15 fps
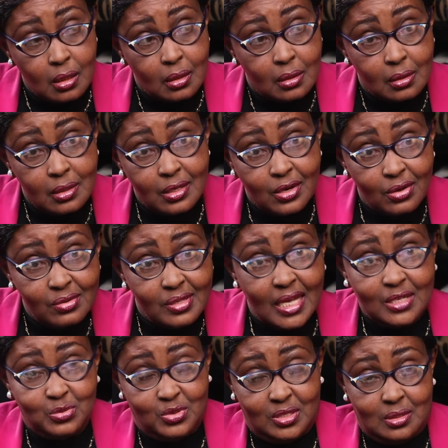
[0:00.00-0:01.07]
You know, that
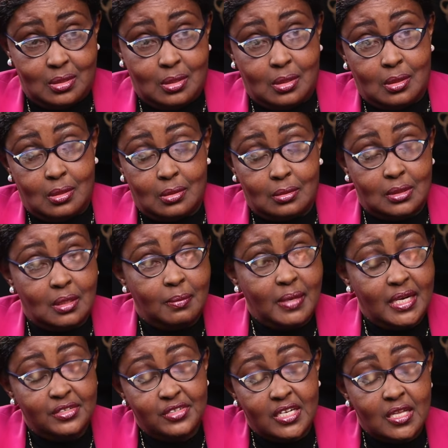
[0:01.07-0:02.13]
was the
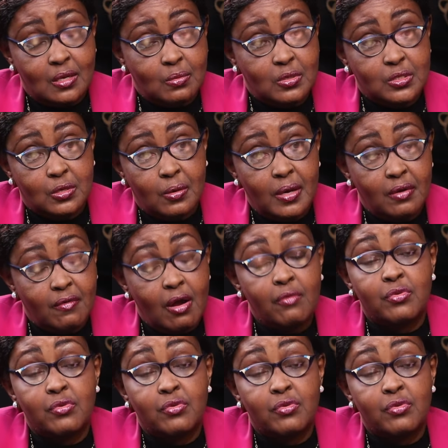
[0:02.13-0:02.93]
mantra that was going around